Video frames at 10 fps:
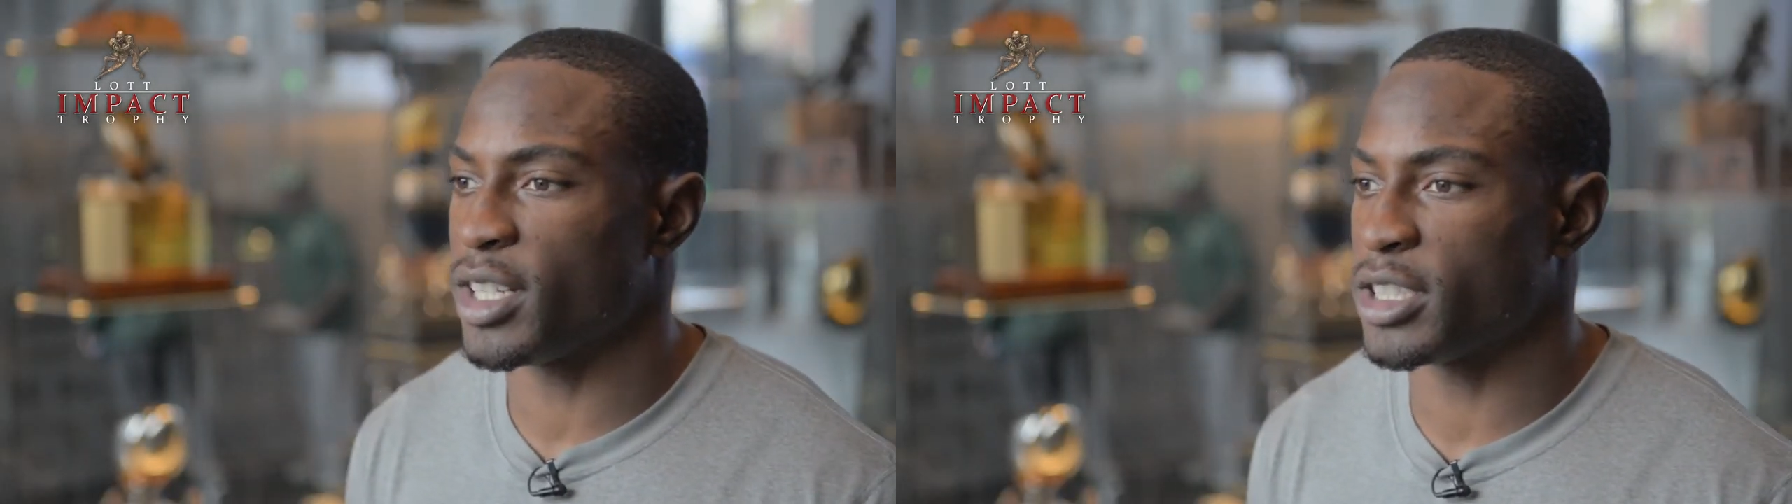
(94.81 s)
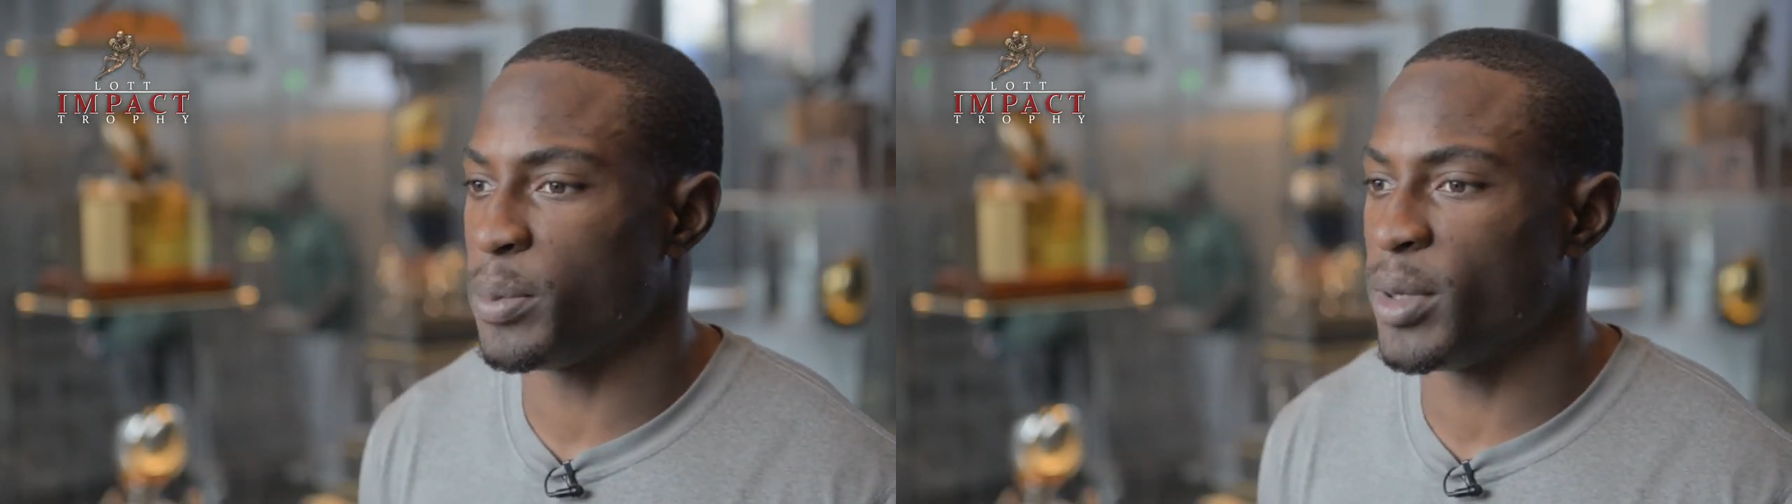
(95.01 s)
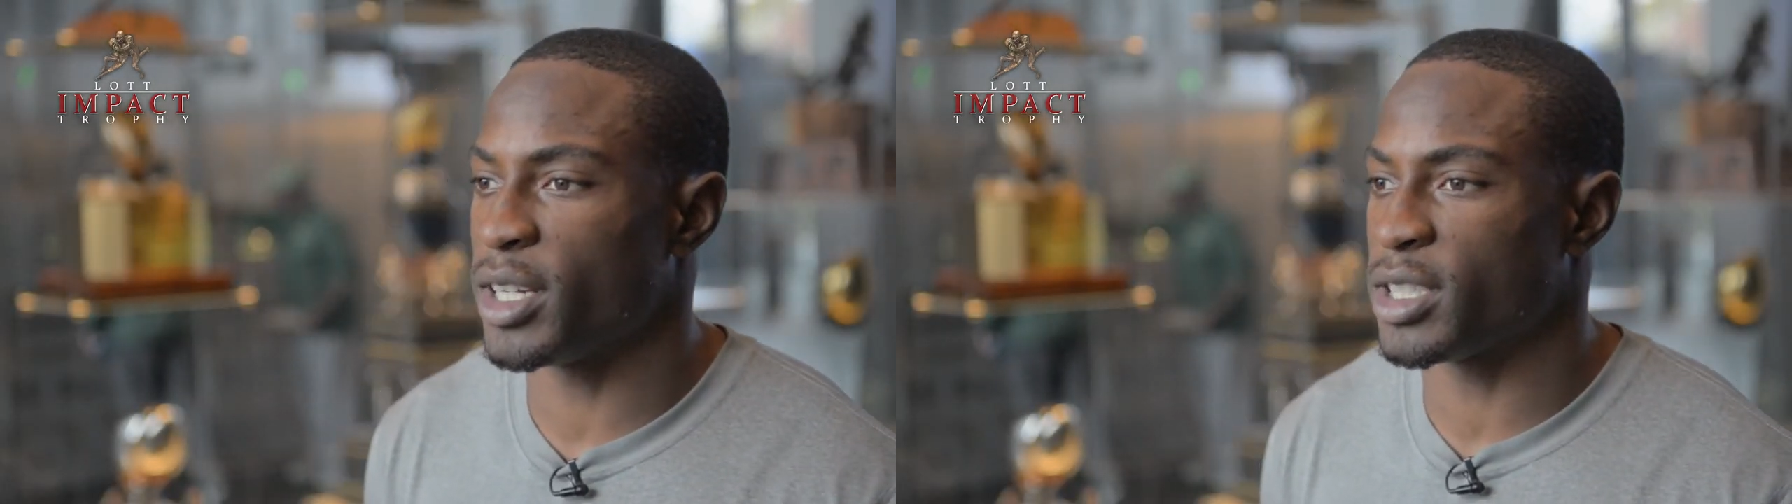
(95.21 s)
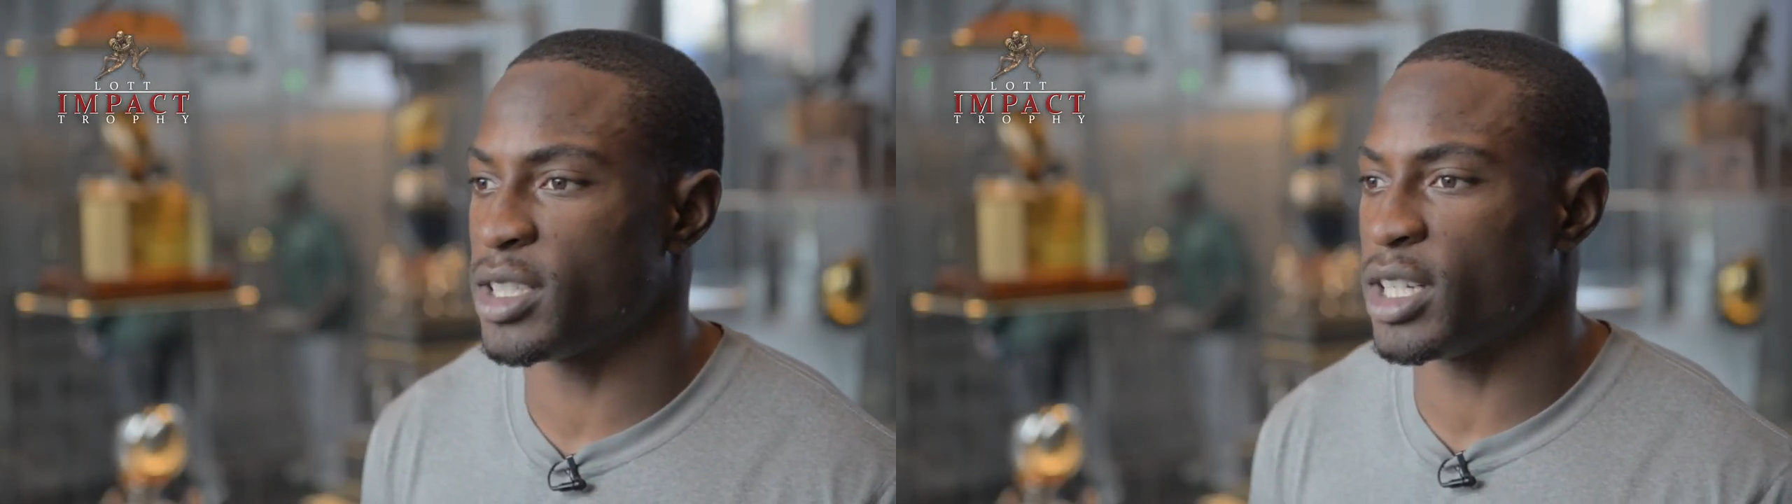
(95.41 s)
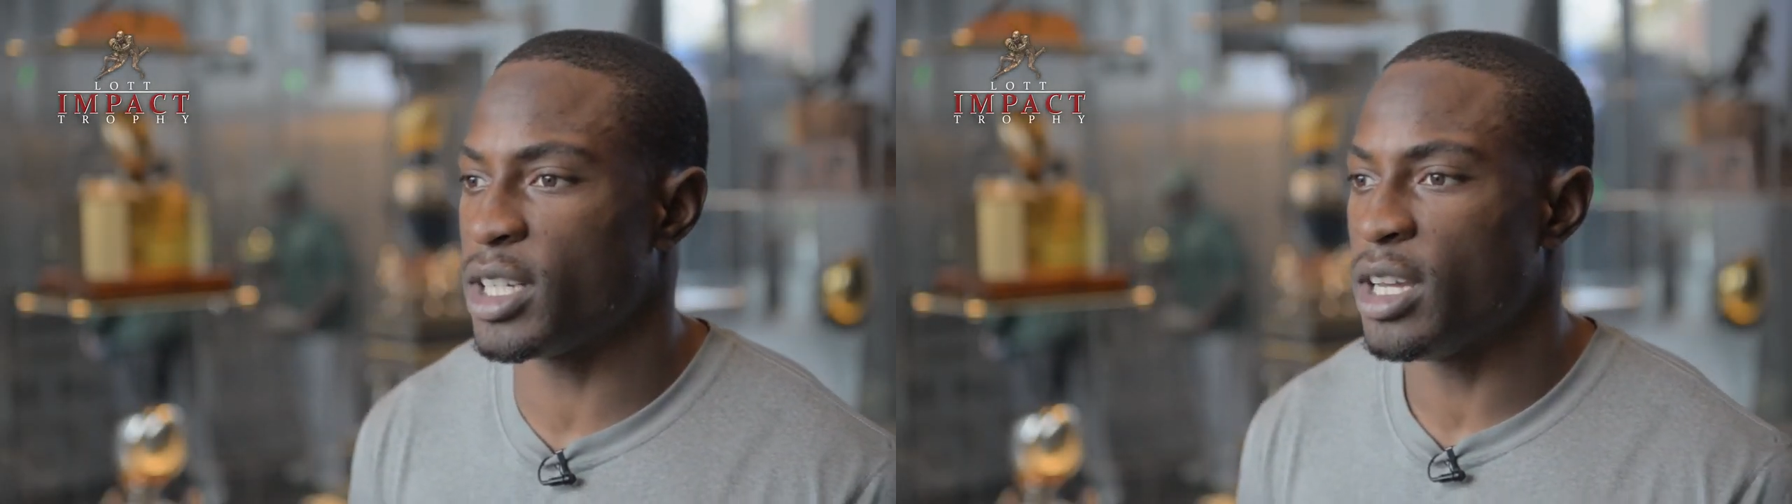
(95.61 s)
that's the biggest
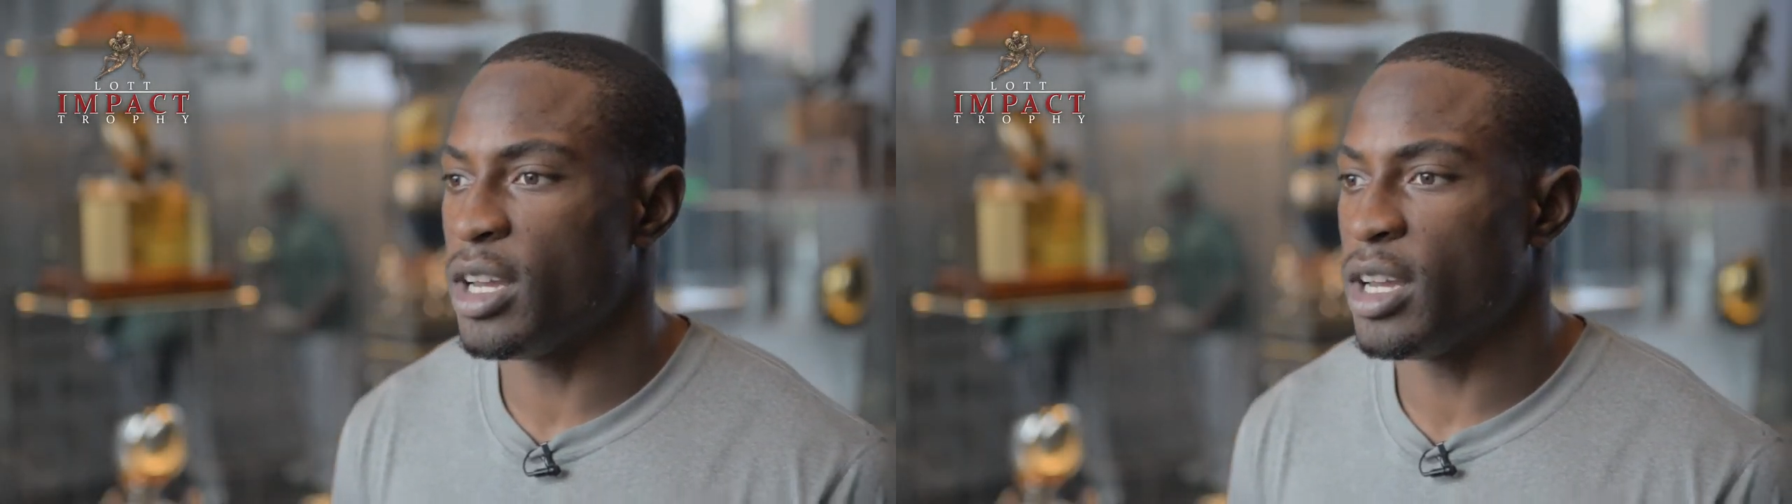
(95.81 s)
thing.